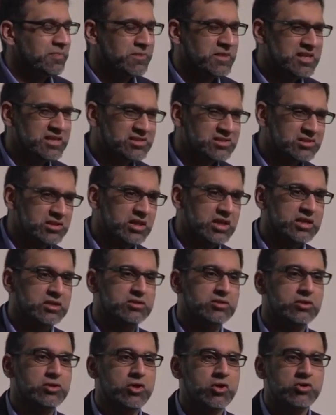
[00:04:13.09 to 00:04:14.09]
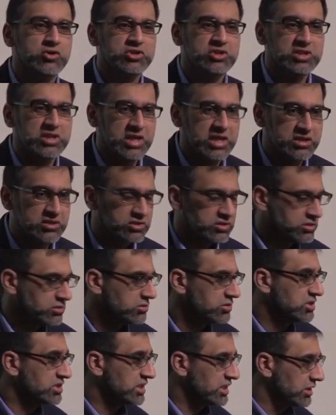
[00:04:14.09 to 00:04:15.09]
Things like
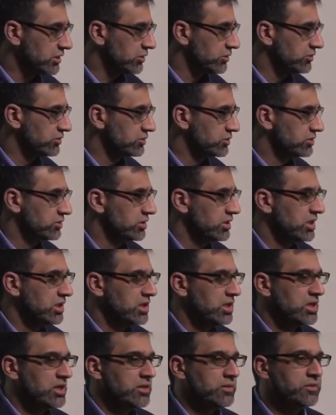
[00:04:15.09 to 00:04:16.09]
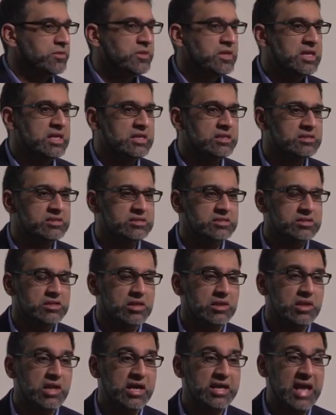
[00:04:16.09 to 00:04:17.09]
negotiation skills,
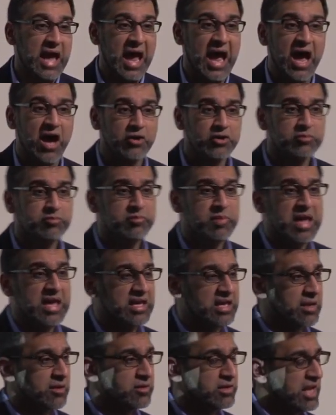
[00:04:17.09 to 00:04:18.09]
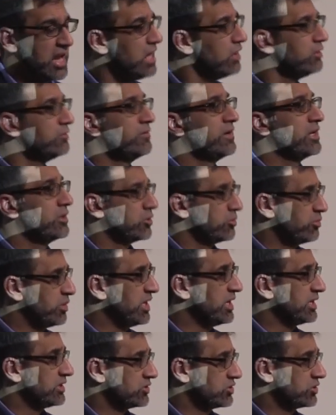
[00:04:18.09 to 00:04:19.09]
things like how to make an elevator
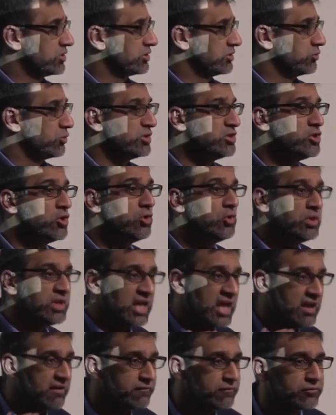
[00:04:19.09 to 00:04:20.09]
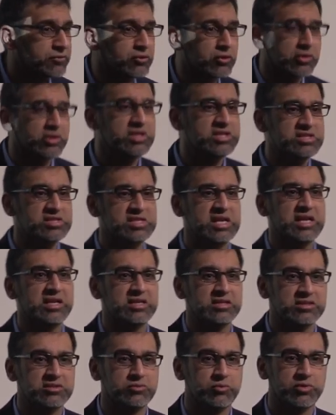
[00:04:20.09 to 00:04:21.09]
pitch. When you only have 30
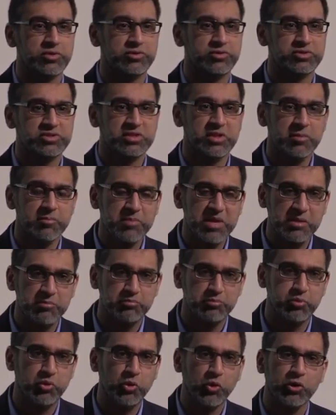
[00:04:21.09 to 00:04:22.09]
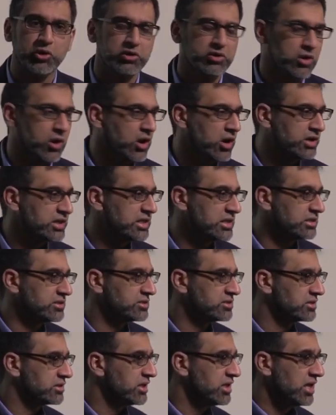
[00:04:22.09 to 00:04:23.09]
seconds with some important
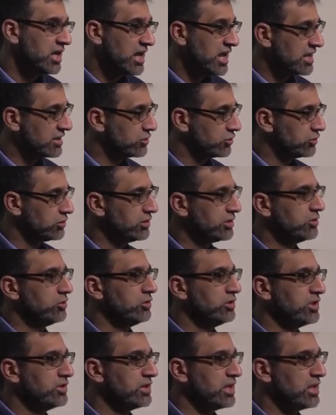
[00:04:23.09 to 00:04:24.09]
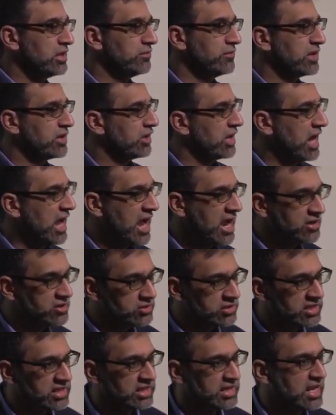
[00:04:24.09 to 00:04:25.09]
audience and you're literally in the elevator, how
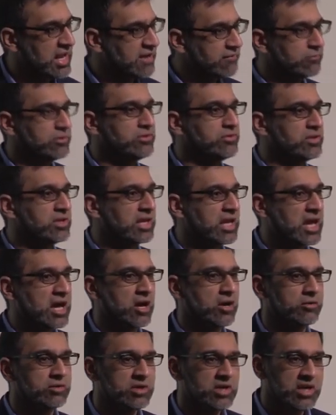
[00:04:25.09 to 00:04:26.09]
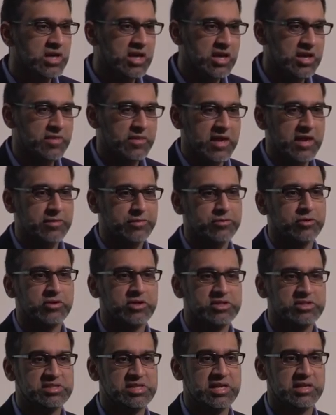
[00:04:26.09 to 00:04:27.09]
do you get everything out in that
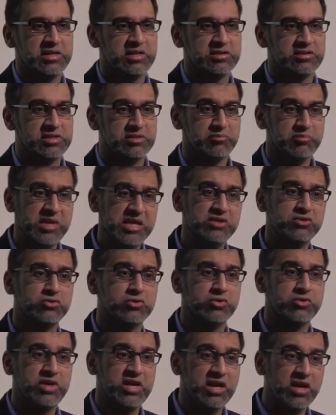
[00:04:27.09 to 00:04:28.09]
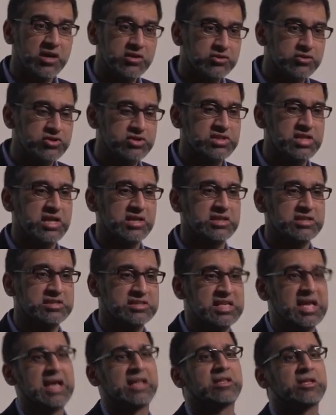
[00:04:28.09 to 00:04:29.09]
30 seconds and make sure they understand
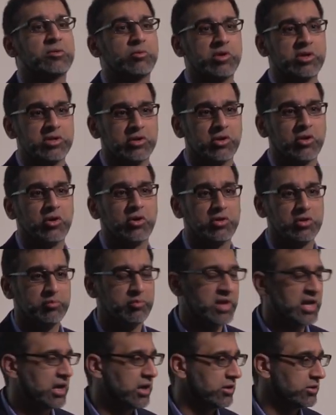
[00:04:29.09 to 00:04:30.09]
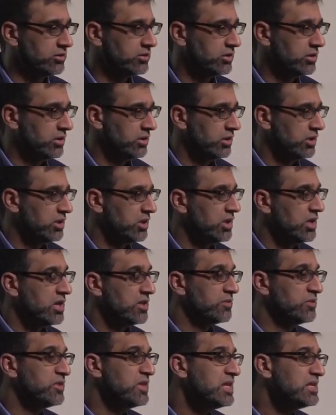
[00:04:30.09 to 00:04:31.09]
exactly what you're all about?
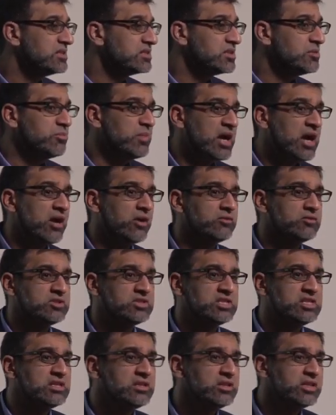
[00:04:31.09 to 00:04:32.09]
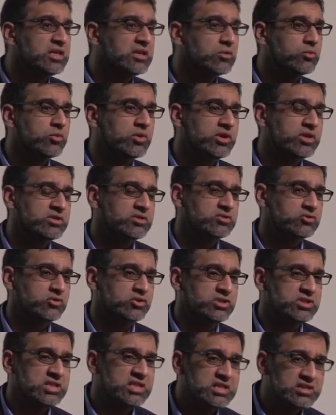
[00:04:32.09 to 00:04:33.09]
Things about dealing with
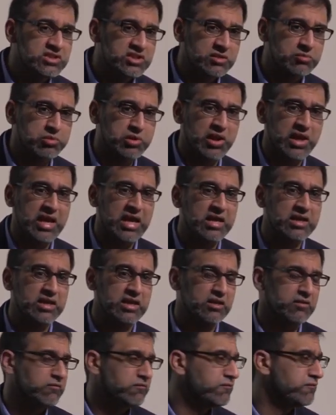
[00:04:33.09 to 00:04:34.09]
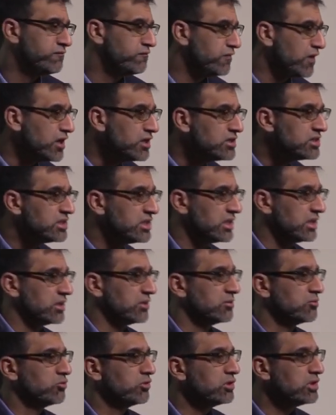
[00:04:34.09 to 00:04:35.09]
strategic planning, funding,
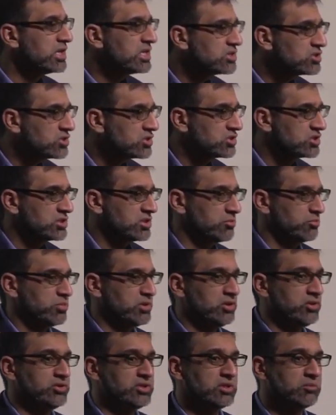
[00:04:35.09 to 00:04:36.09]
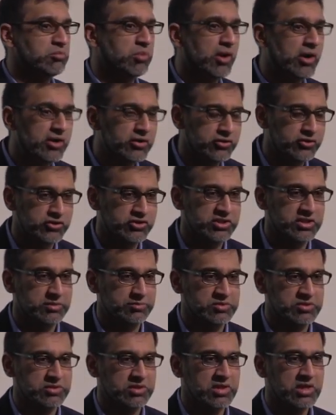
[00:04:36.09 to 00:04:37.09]
relationship building,
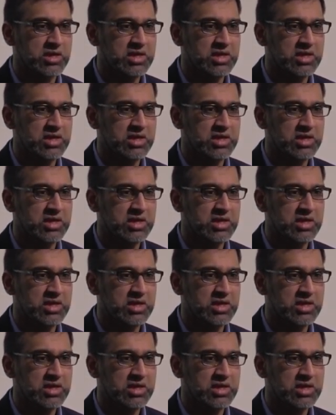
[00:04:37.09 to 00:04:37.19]
partnerships.